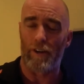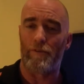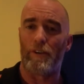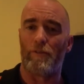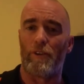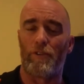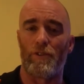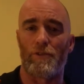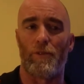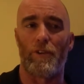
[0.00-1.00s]
of
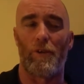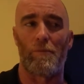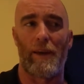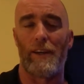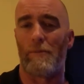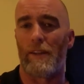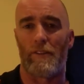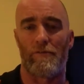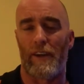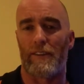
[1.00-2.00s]
individuals will complain about
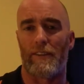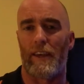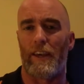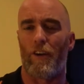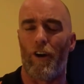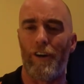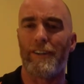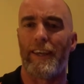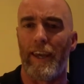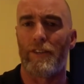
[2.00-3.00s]
the fact that they
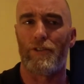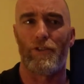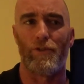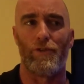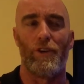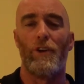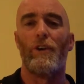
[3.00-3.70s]
can't get to